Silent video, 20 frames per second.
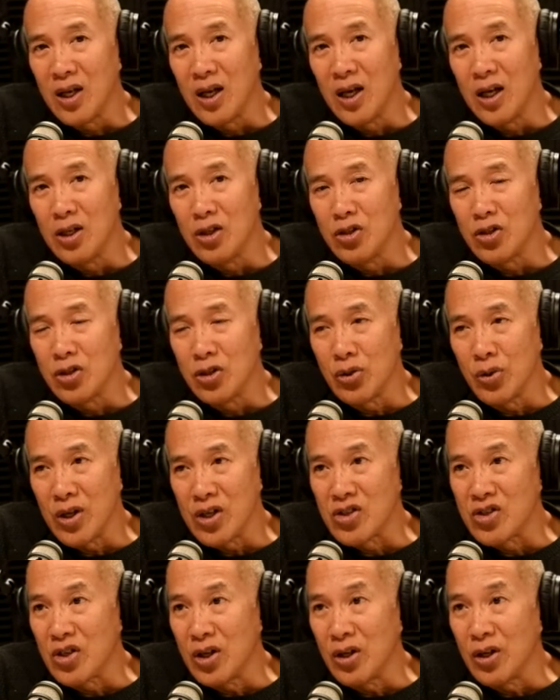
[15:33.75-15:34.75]
and to
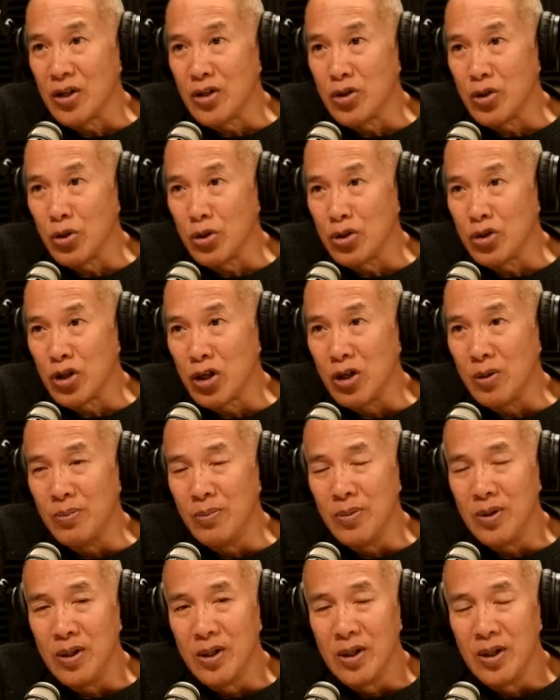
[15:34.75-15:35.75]
excel at your job